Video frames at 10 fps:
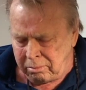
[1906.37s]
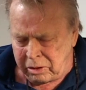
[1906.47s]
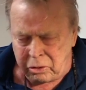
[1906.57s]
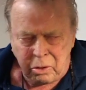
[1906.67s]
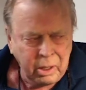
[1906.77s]

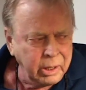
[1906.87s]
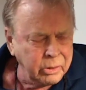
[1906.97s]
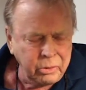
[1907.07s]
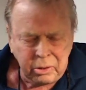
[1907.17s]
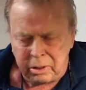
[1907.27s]
as early
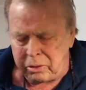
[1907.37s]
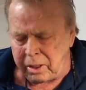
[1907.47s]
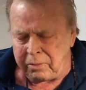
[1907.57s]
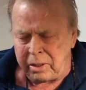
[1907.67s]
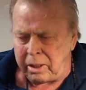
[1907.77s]
as uh,
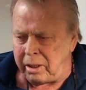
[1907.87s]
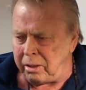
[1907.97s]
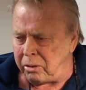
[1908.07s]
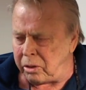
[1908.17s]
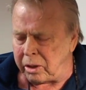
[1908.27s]

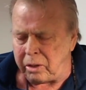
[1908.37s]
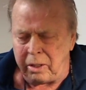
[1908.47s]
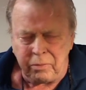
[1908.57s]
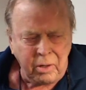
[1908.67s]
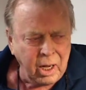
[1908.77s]

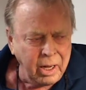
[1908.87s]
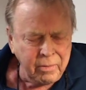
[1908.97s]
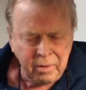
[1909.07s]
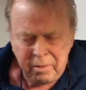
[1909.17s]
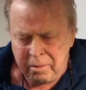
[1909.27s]
1765
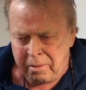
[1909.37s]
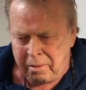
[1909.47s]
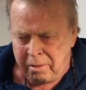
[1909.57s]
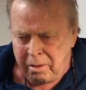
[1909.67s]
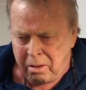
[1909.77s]

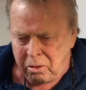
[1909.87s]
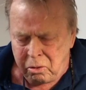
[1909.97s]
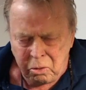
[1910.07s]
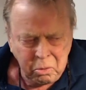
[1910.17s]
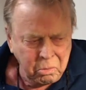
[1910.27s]

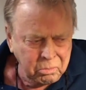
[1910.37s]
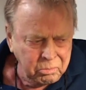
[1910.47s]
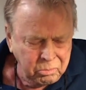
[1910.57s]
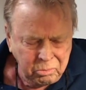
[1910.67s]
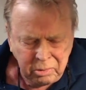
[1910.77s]
to
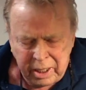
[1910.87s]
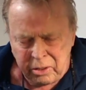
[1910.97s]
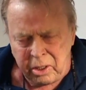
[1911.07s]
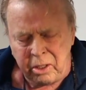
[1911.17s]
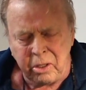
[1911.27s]

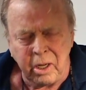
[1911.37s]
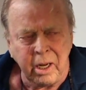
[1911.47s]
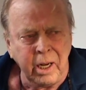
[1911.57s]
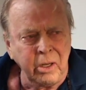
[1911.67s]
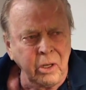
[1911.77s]
1810,
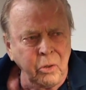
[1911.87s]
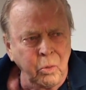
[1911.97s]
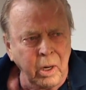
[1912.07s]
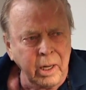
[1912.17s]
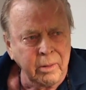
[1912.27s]
hmm,
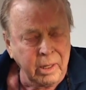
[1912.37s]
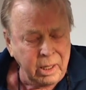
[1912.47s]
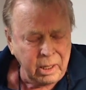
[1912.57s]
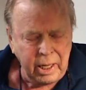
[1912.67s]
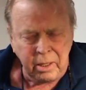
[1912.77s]
1820,
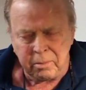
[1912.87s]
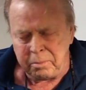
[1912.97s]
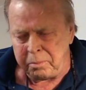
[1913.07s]
and later.